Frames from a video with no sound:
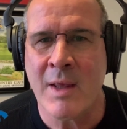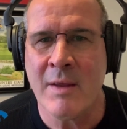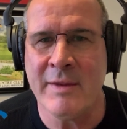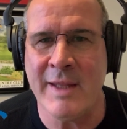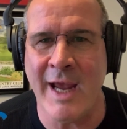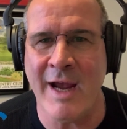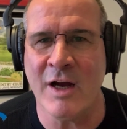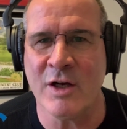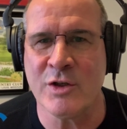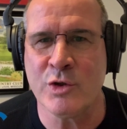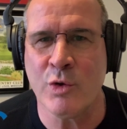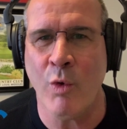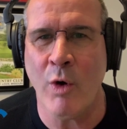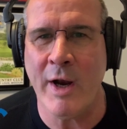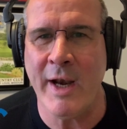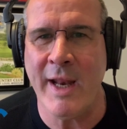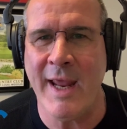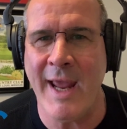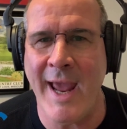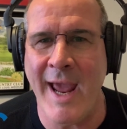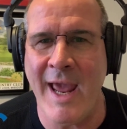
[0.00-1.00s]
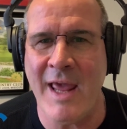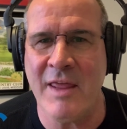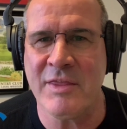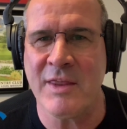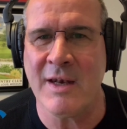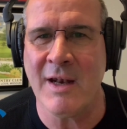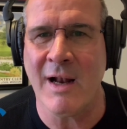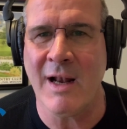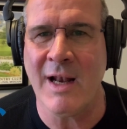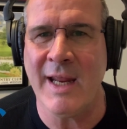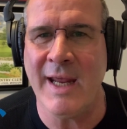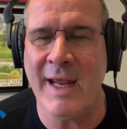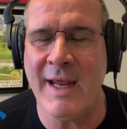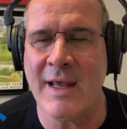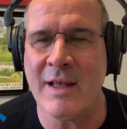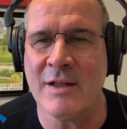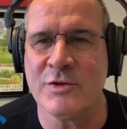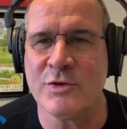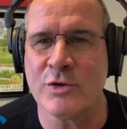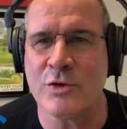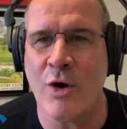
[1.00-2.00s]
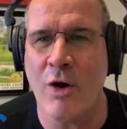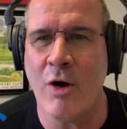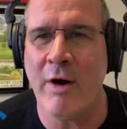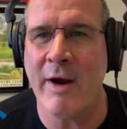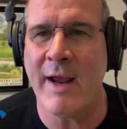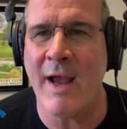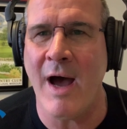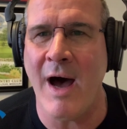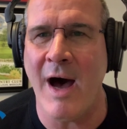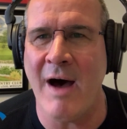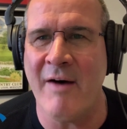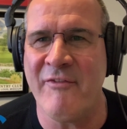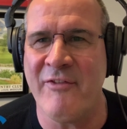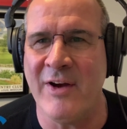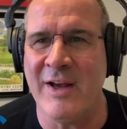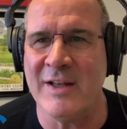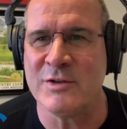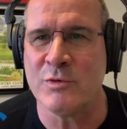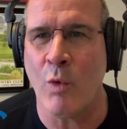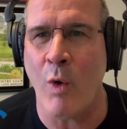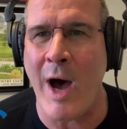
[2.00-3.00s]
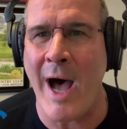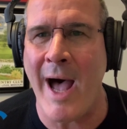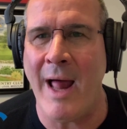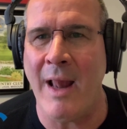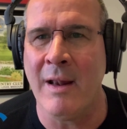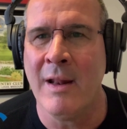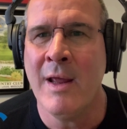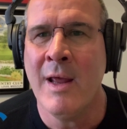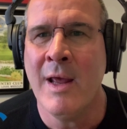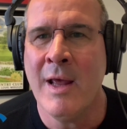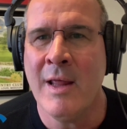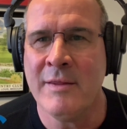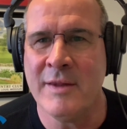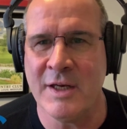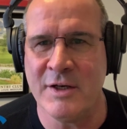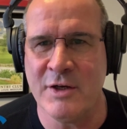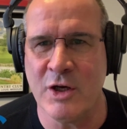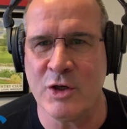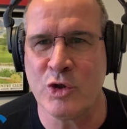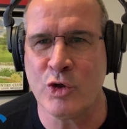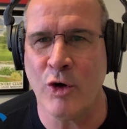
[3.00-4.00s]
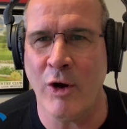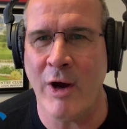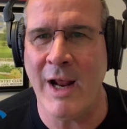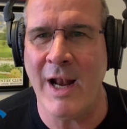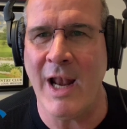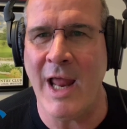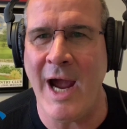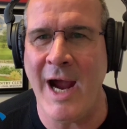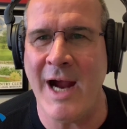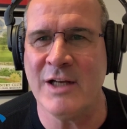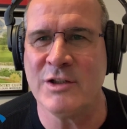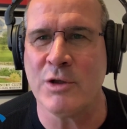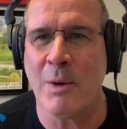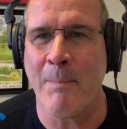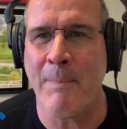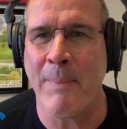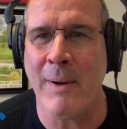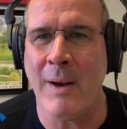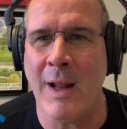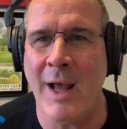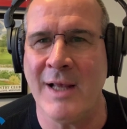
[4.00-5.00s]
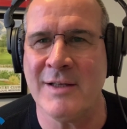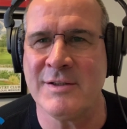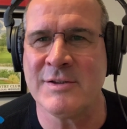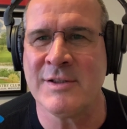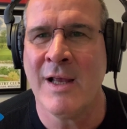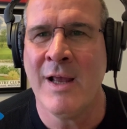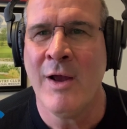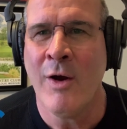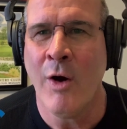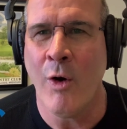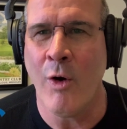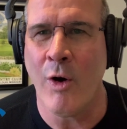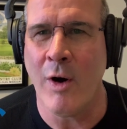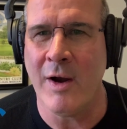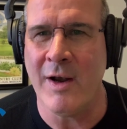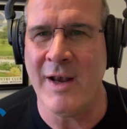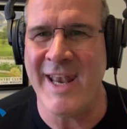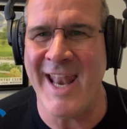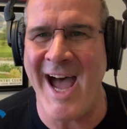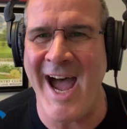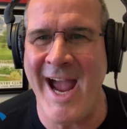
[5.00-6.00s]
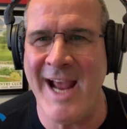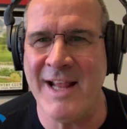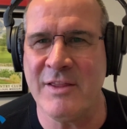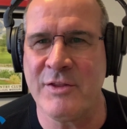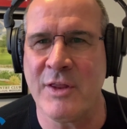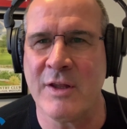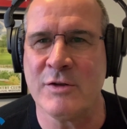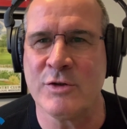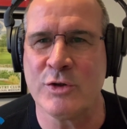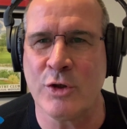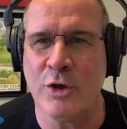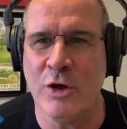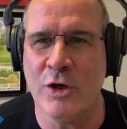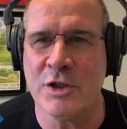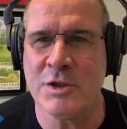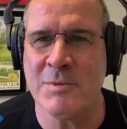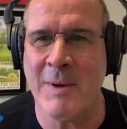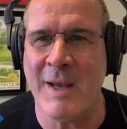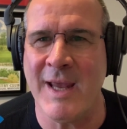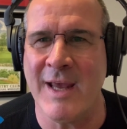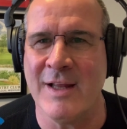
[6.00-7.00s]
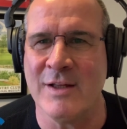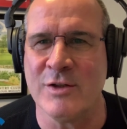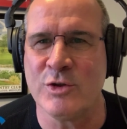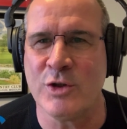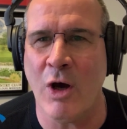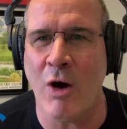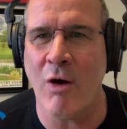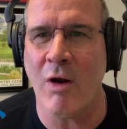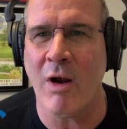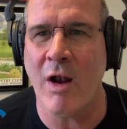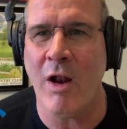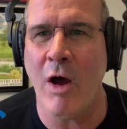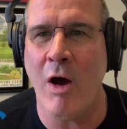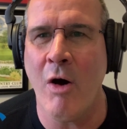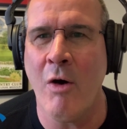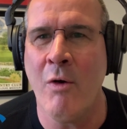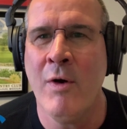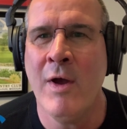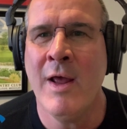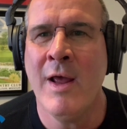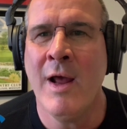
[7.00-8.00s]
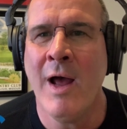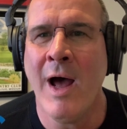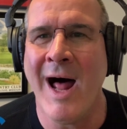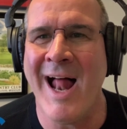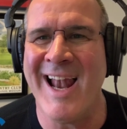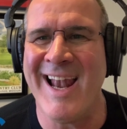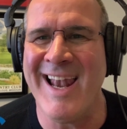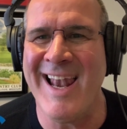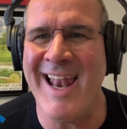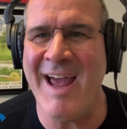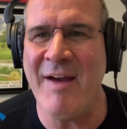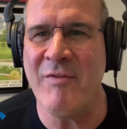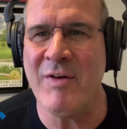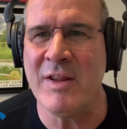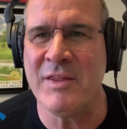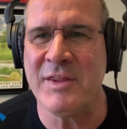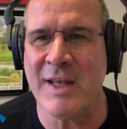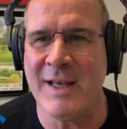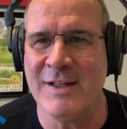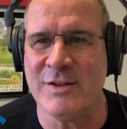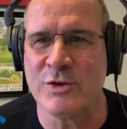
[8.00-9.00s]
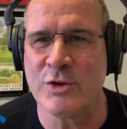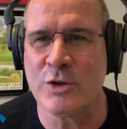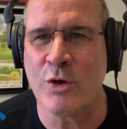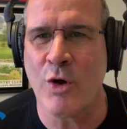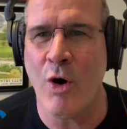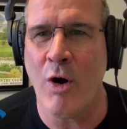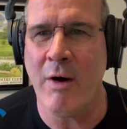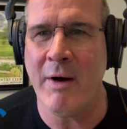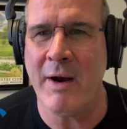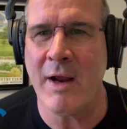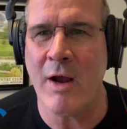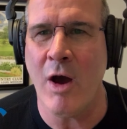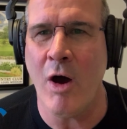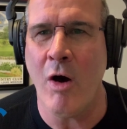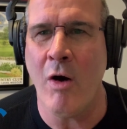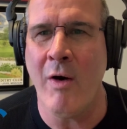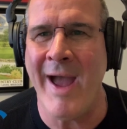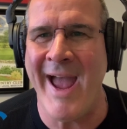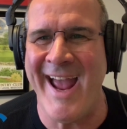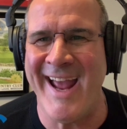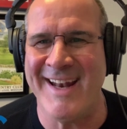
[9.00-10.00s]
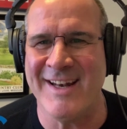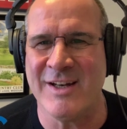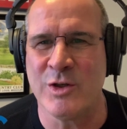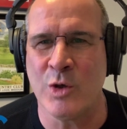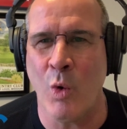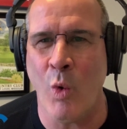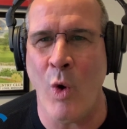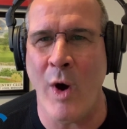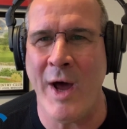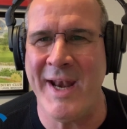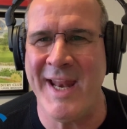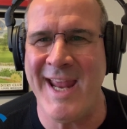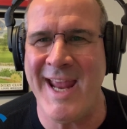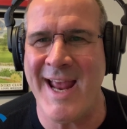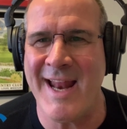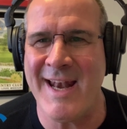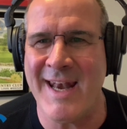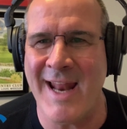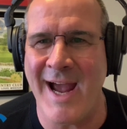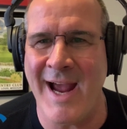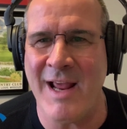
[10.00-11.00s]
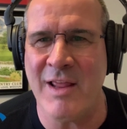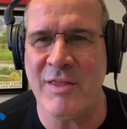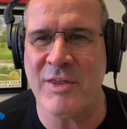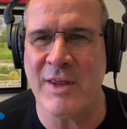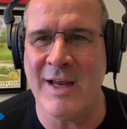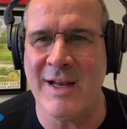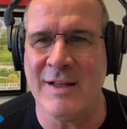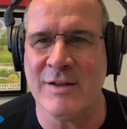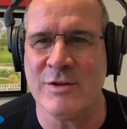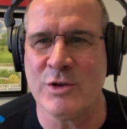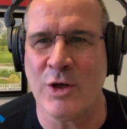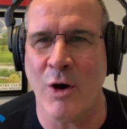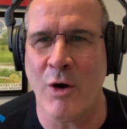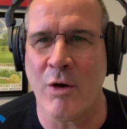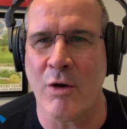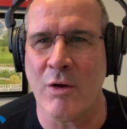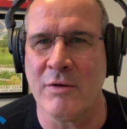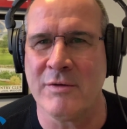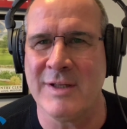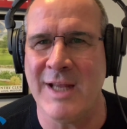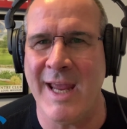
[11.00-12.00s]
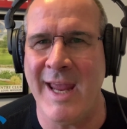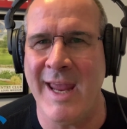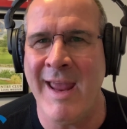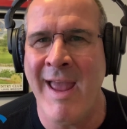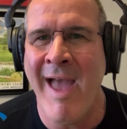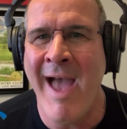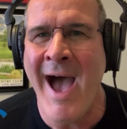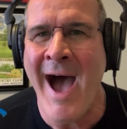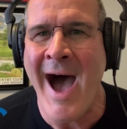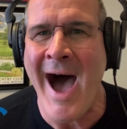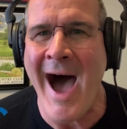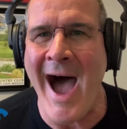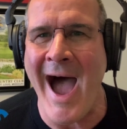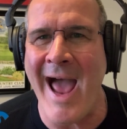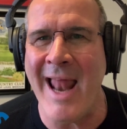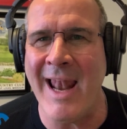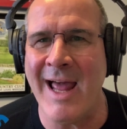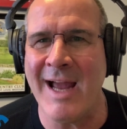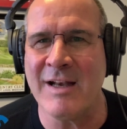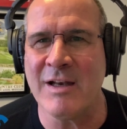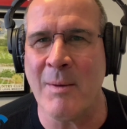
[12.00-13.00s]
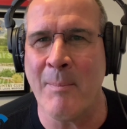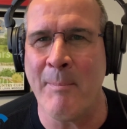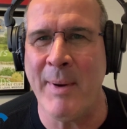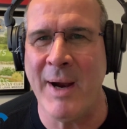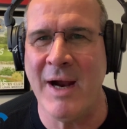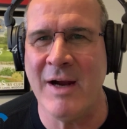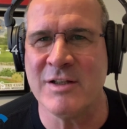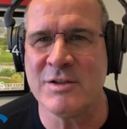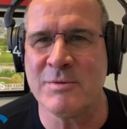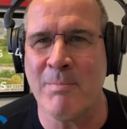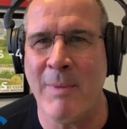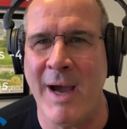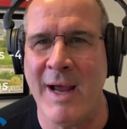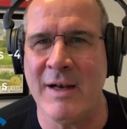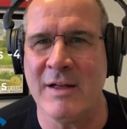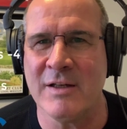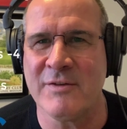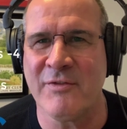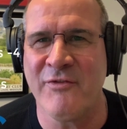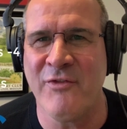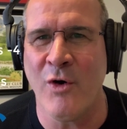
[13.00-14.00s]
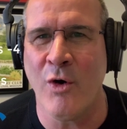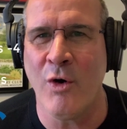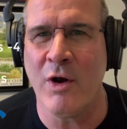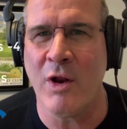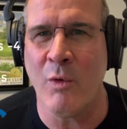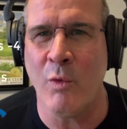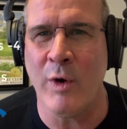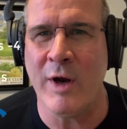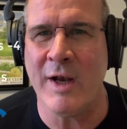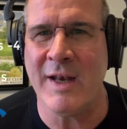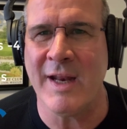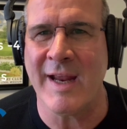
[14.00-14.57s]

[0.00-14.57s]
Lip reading: they are 28th in the league in scoring offense, while the Detroit Lions are ninth in total O, 11th in scoring O, and 29th in total D. I like the Bears -4 to win